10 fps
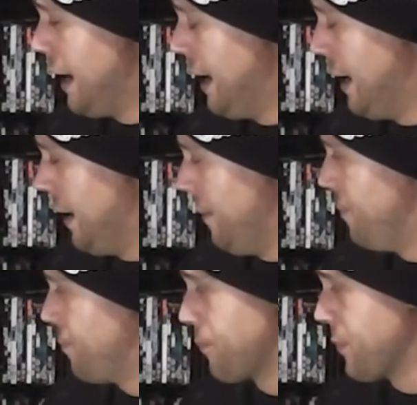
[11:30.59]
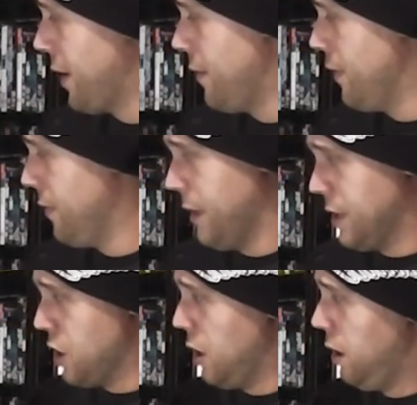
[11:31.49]

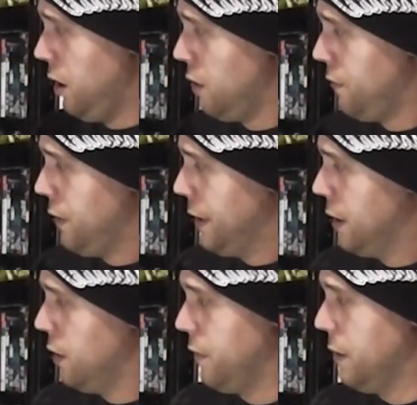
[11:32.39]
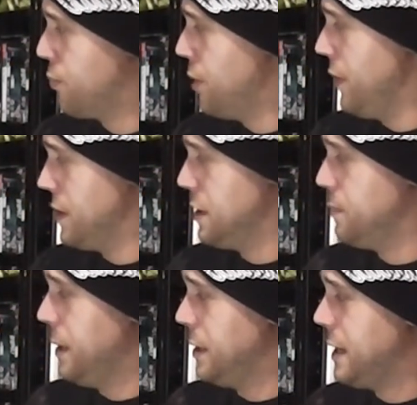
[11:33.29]
It's a lovely, lovely print. This has
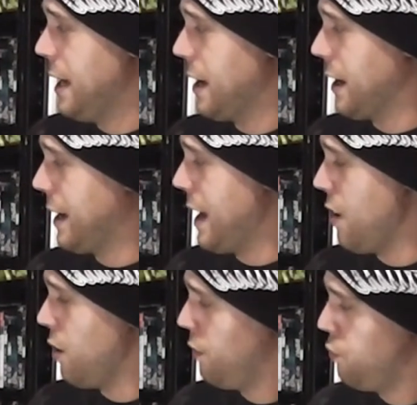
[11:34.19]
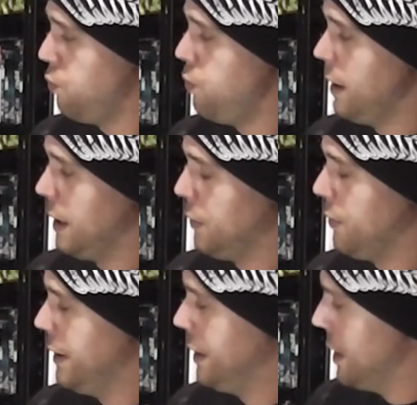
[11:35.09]
been taken care of really, really